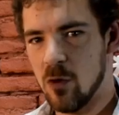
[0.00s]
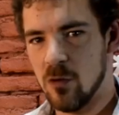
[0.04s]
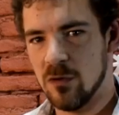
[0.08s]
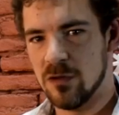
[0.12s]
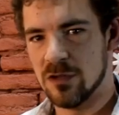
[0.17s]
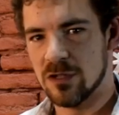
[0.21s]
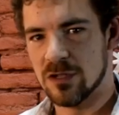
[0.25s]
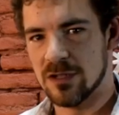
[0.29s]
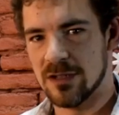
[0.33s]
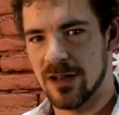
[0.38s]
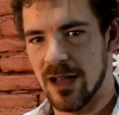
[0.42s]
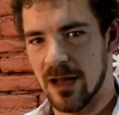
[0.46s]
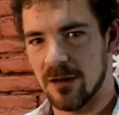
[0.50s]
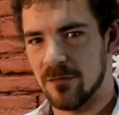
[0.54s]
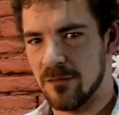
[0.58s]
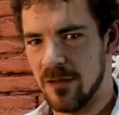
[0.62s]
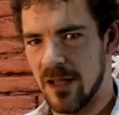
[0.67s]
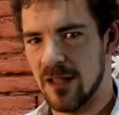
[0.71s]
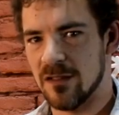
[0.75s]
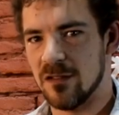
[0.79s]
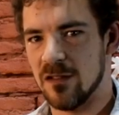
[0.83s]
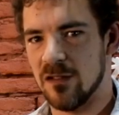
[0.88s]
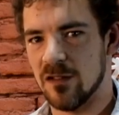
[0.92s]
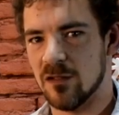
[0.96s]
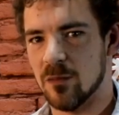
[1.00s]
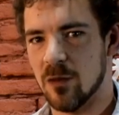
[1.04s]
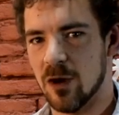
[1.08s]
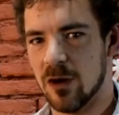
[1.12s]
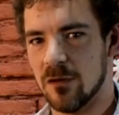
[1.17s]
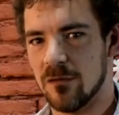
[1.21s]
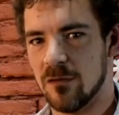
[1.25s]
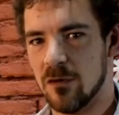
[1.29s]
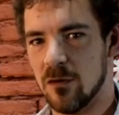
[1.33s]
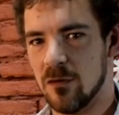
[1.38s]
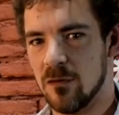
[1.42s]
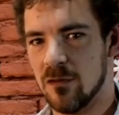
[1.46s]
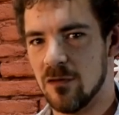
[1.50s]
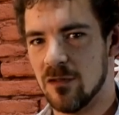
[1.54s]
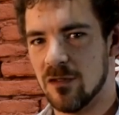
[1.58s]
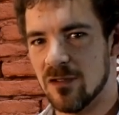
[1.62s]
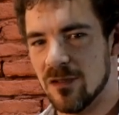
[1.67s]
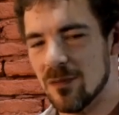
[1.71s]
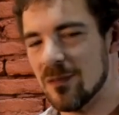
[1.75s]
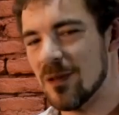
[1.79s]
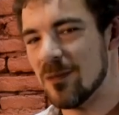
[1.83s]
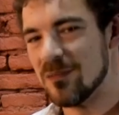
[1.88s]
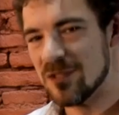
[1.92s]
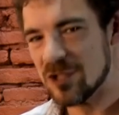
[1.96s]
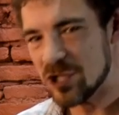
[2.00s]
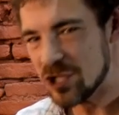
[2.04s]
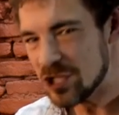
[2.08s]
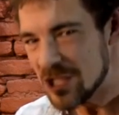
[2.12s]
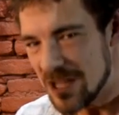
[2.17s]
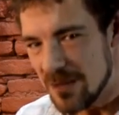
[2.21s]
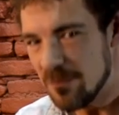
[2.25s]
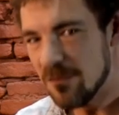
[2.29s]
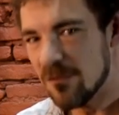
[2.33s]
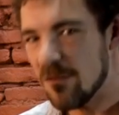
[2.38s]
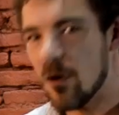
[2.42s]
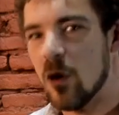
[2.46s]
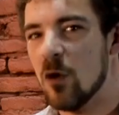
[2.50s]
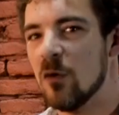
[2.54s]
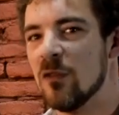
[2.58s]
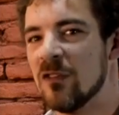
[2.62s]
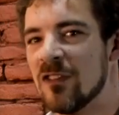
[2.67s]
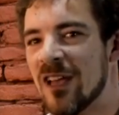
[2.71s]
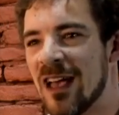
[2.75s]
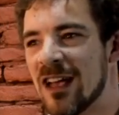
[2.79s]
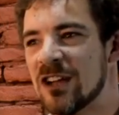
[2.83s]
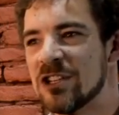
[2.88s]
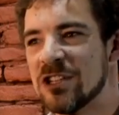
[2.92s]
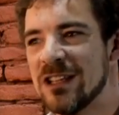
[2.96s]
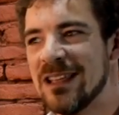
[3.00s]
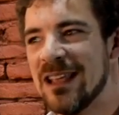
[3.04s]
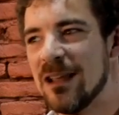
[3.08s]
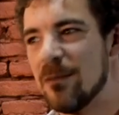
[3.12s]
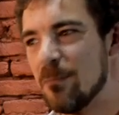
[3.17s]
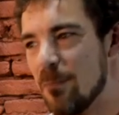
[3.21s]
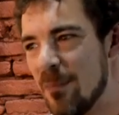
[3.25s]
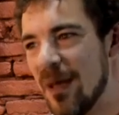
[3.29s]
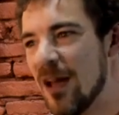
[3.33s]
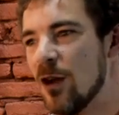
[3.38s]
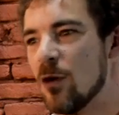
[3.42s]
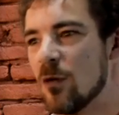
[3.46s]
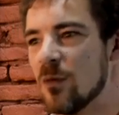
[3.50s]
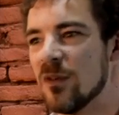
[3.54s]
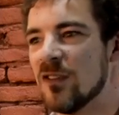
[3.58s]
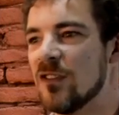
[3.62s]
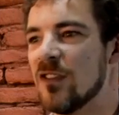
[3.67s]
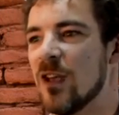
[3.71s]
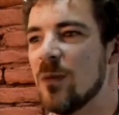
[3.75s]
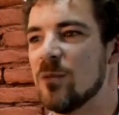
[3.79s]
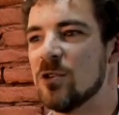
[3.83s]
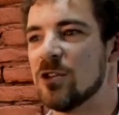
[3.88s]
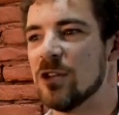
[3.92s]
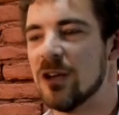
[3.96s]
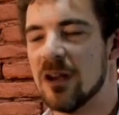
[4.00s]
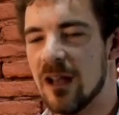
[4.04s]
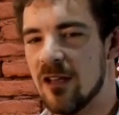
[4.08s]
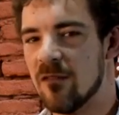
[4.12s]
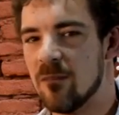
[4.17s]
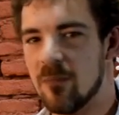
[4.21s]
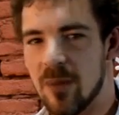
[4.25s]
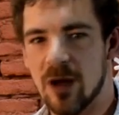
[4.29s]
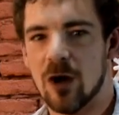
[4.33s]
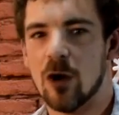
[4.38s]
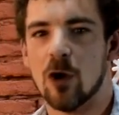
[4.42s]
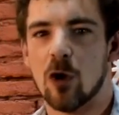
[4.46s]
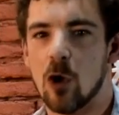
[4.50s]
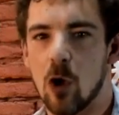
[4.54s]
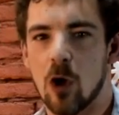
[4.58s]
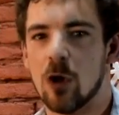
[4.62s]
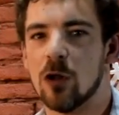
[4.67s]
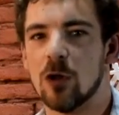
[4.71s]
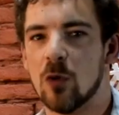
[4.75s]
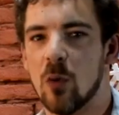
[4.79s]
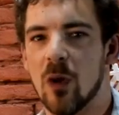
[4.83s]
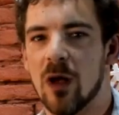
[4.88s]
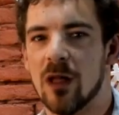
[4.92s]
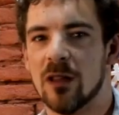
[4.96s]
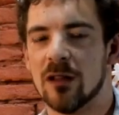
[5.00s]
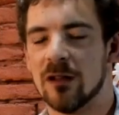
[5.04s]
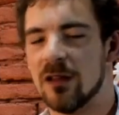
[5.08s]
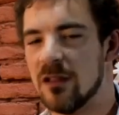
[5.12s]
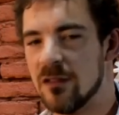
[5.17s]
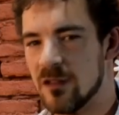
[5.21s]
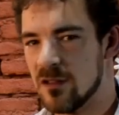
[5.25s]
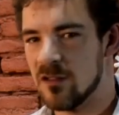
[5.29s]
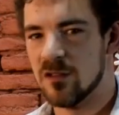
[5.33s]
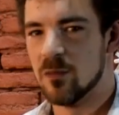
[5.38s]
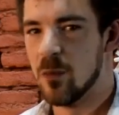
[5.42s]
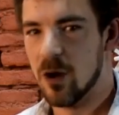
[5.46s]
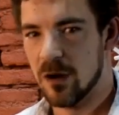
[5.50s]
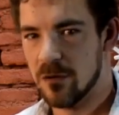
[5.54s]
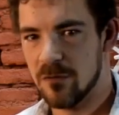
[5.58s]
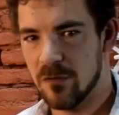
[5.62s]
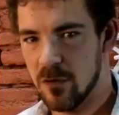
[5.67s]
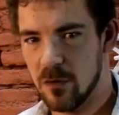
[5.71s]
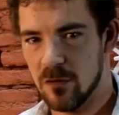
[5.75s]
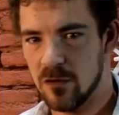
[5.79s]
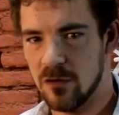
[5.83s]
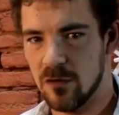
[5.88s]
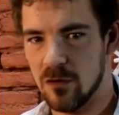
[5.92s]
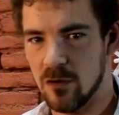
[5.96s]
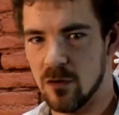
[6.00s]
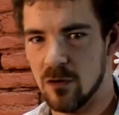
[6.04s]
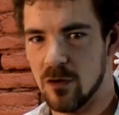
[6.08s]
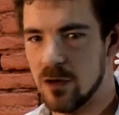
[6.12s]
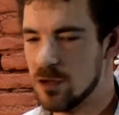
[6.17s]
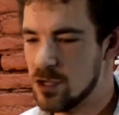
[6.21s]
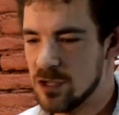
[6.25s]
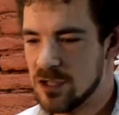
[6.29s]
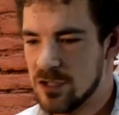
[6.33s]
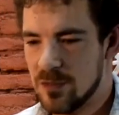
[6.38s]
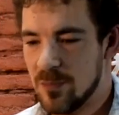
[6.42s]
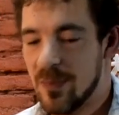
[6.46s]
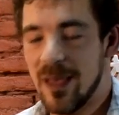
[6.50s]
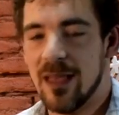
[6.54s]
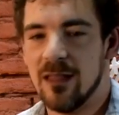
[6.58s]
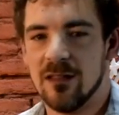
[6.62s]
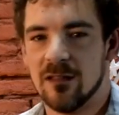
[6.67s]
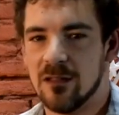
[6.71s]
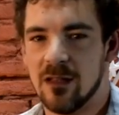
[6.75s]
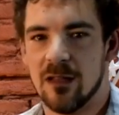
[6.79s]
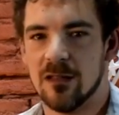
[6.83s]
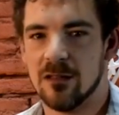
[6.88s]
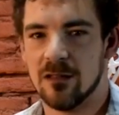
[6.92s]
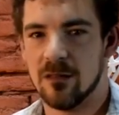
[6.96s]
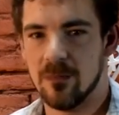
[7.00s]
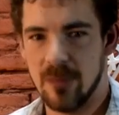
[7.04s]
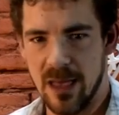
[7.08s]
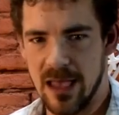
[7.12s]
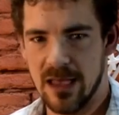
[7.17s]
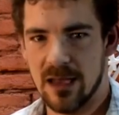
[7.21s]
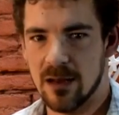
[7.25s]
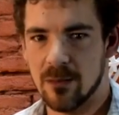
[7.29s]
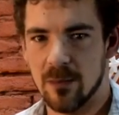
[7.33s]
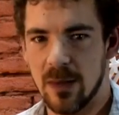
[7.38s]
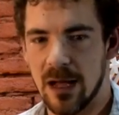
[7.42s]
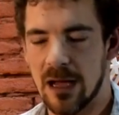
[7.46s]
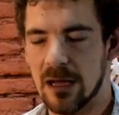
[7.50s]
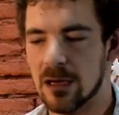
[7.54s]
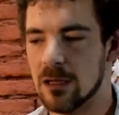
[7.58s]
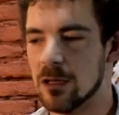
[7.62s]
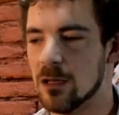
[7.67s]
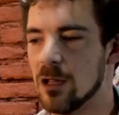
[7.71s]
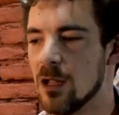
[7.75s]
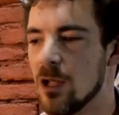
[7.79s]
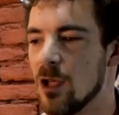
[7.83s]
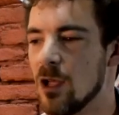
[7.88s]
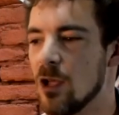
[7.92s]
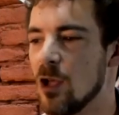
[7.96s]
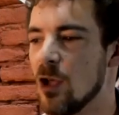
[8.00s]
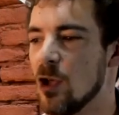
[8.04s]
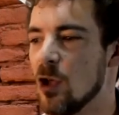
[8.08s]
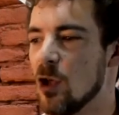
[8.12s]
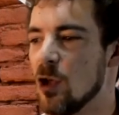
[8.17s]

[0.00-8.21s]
phones, not fancy smartphones, sometimes cheap phones actually get better reception and have better call quality than smartphones do. It just depends on the make and model.